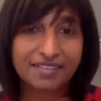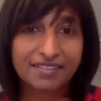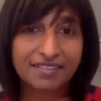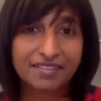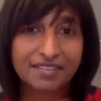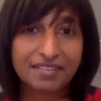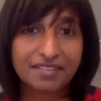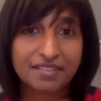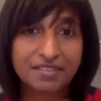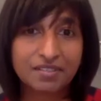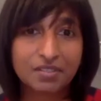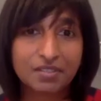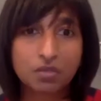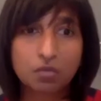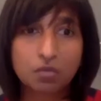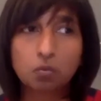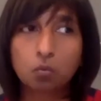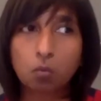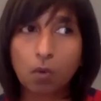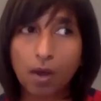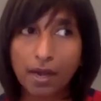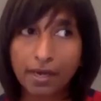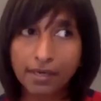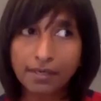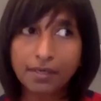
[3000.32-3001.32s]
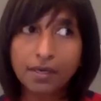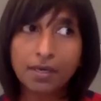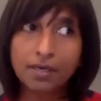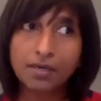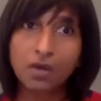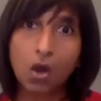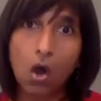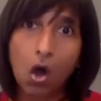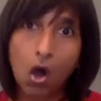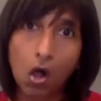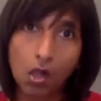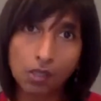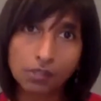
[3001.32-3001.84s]
So why not
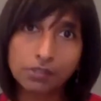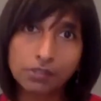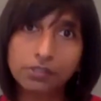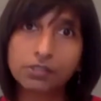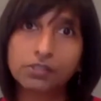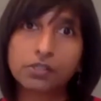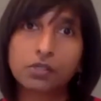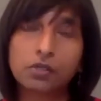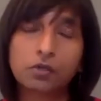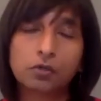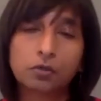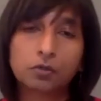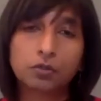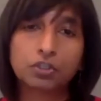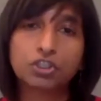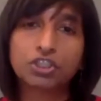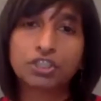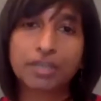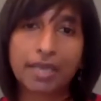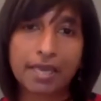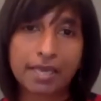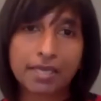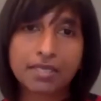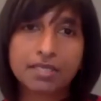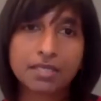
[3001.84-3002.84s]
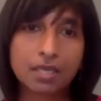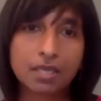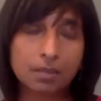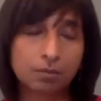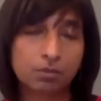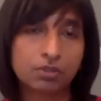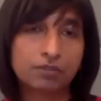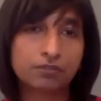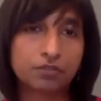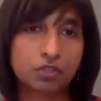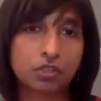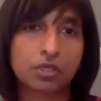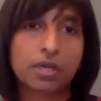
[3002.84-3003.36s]
also share some
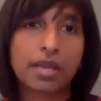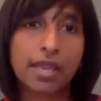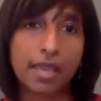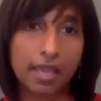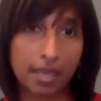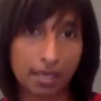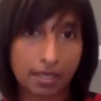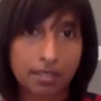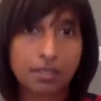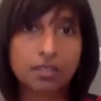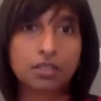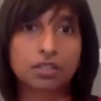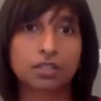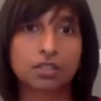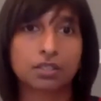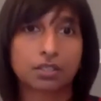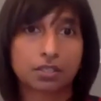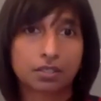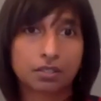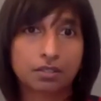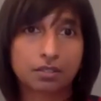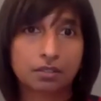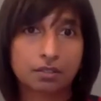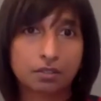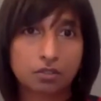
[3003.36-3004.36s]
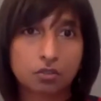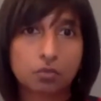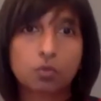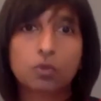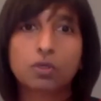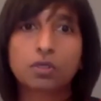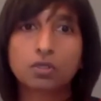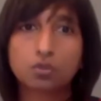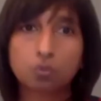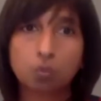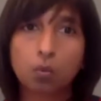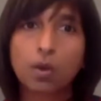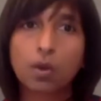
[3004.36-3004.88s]
of your anger
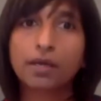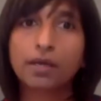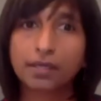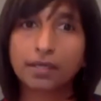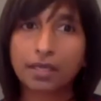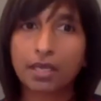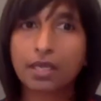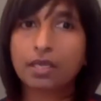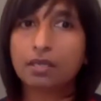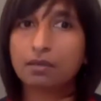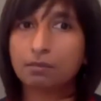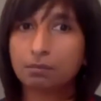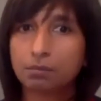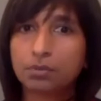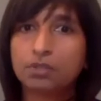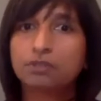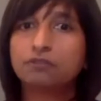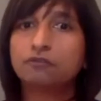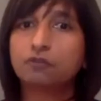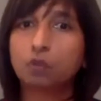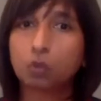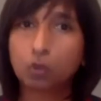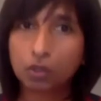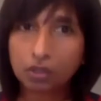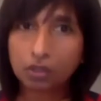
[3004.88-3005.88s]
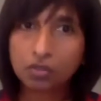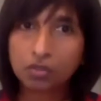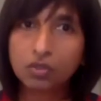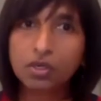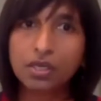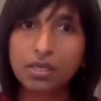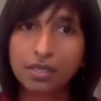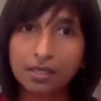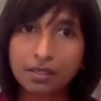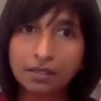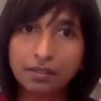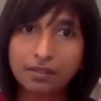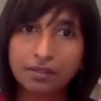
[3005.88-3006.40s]
towards what came before
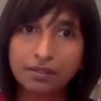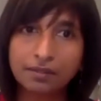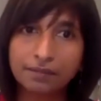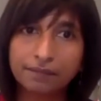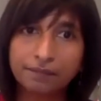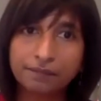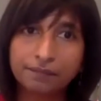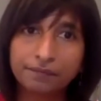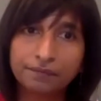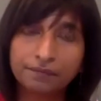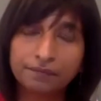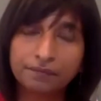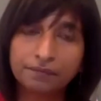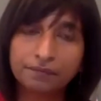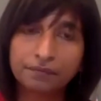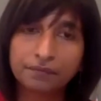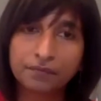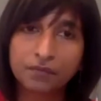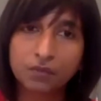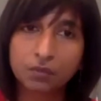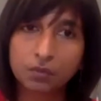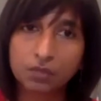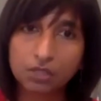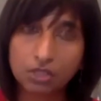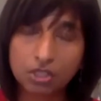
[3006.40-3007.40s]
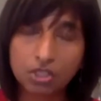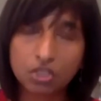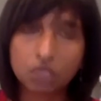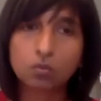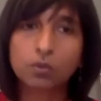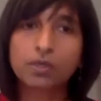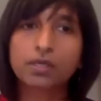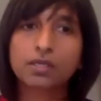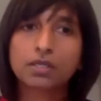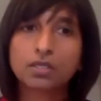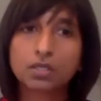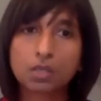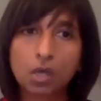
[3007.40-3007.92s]
green, which is
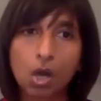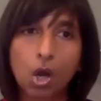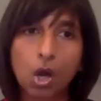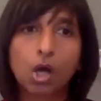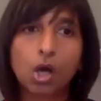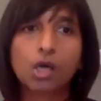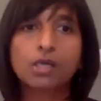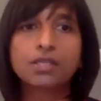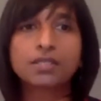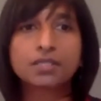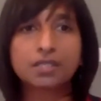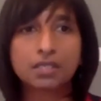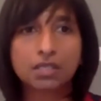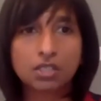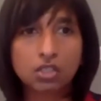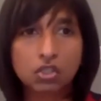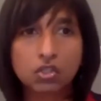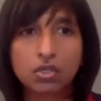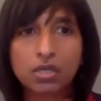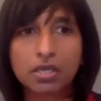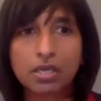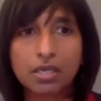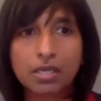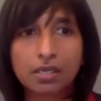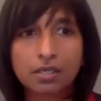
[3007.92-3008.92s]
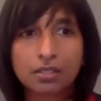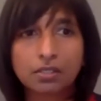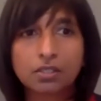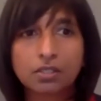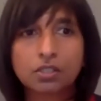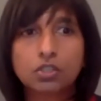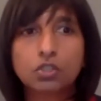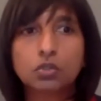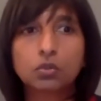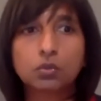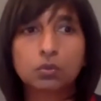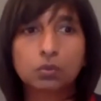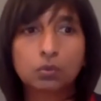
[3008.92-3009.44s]
what is causing green
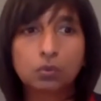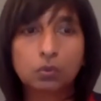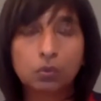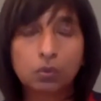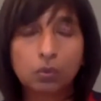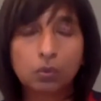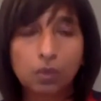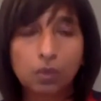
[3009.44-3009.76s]
to